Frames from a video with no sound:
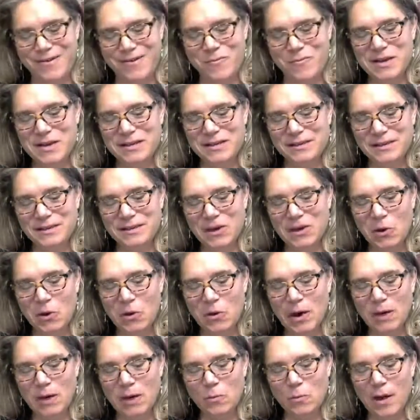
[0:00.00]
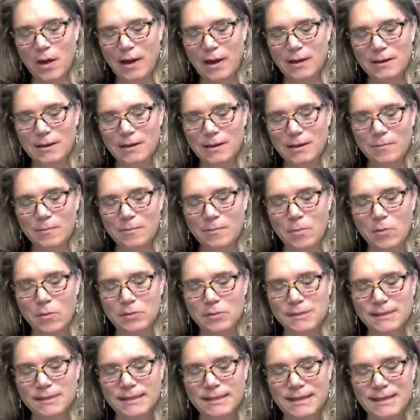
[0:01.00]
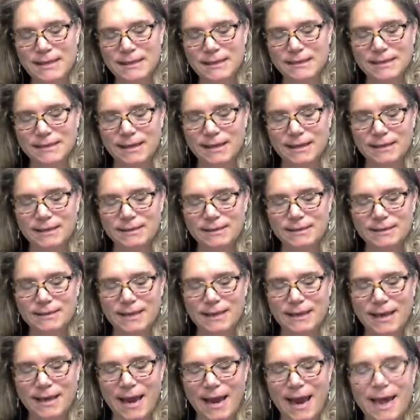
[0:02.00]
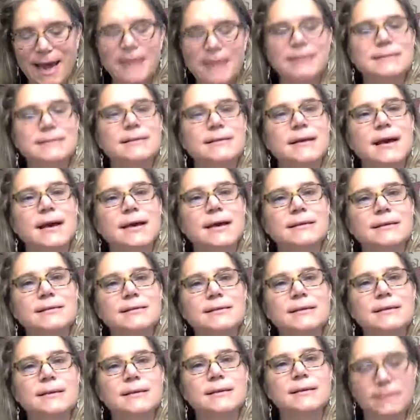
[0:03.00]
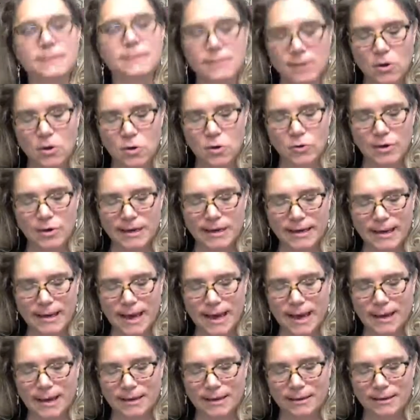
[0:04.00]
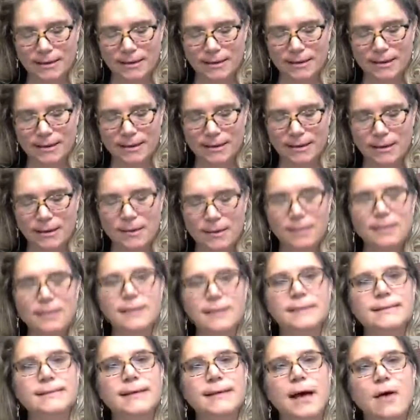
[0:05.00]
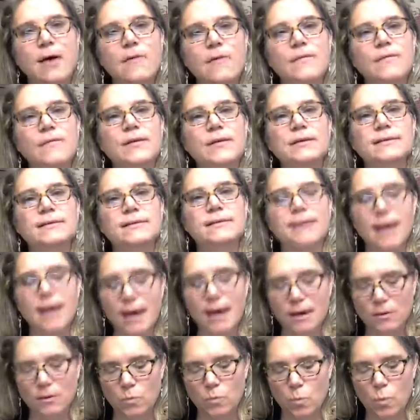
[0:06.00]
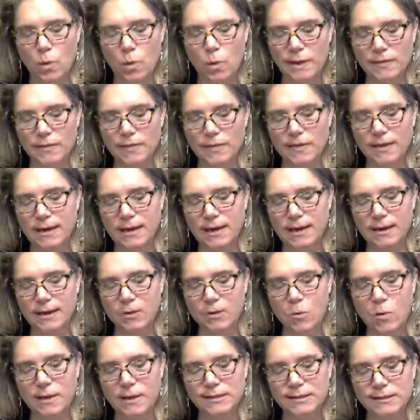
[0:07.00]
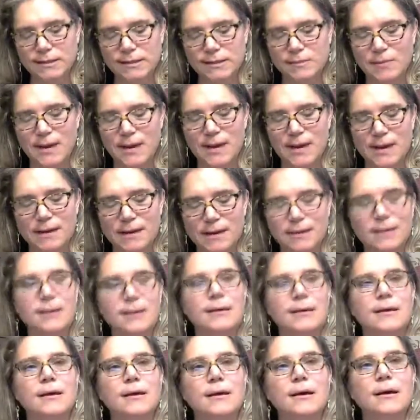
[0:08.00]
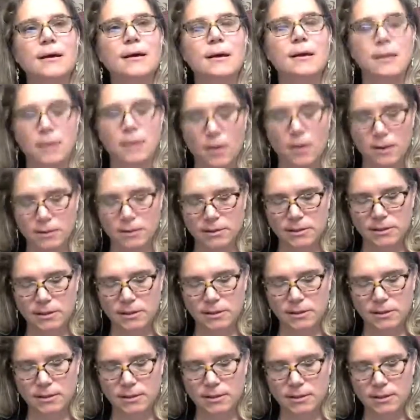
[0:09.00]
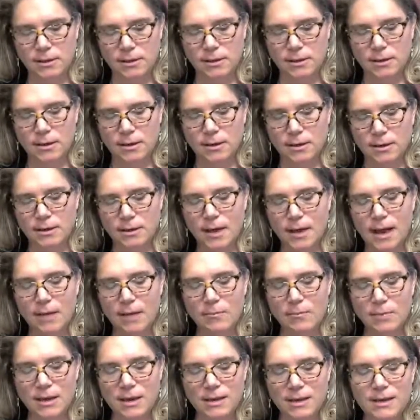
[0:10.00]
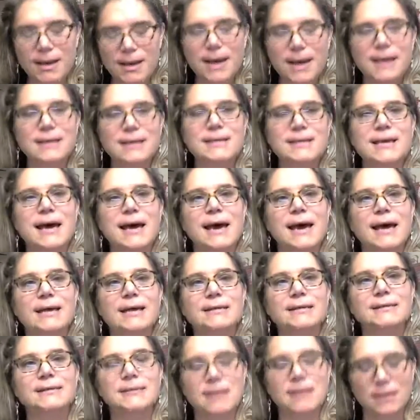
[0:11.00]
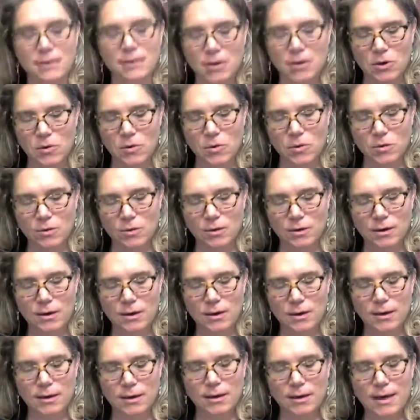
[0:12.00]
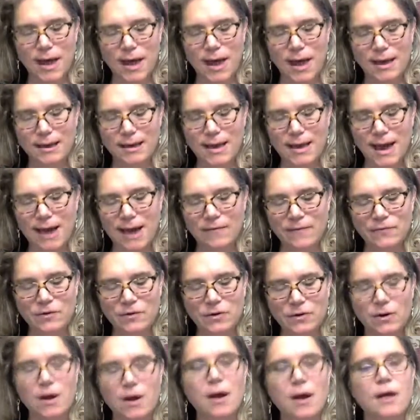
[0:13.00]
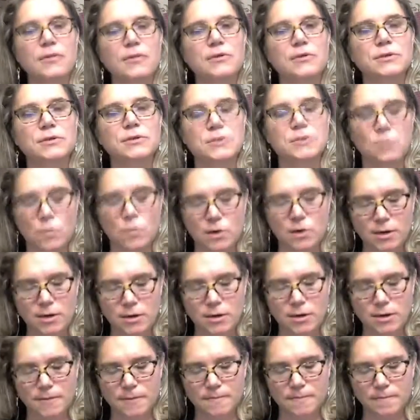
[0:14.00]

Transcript: We sew at what most needs us and ask us, sew again. The self is not one thing once made, unaltered. Not midnight task alone, not after others' work.